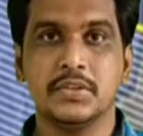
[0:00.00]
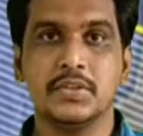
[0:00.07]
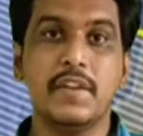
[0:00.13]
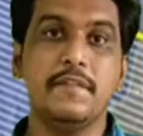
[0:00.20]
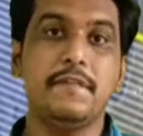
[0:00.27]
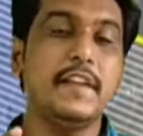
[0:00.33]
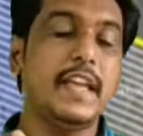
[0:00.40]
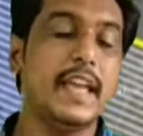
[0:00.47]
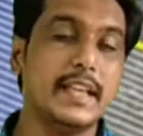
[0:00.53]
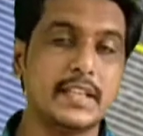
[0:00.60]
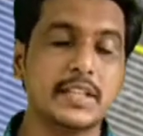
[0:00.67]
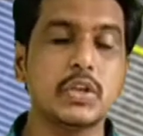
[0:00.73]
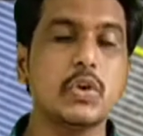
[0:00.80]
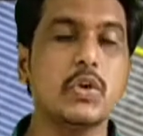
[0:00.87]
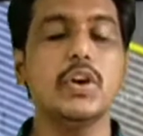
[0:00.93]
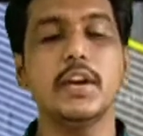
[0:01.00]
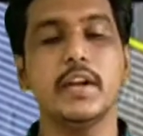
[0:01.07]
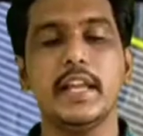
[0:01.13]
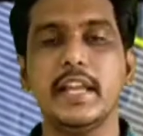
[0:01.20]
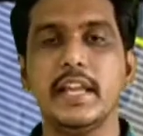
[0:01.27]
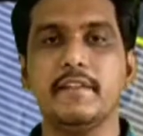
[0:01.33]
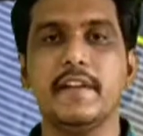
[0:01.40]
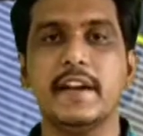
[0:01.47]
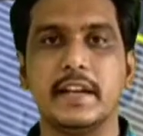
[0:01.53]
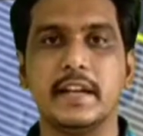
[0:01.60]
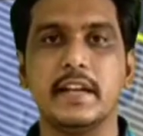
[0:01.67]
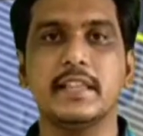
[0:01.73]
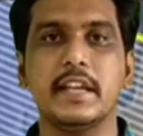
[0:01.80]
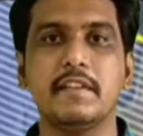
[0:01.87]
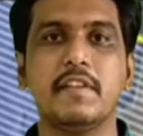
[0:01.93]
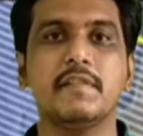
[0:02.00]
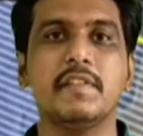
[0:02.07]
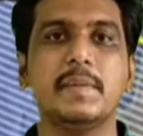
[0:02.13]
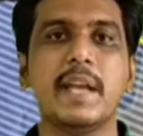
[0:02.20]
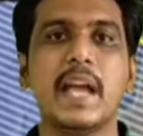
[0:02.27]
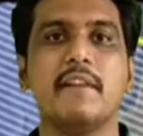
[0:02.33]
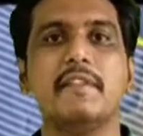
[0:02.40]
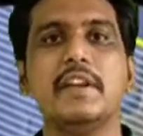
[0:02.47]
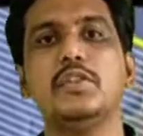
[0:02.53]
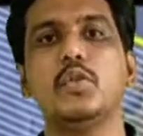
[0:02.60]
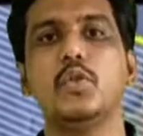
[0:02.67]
So if we exclude equator, then we will be having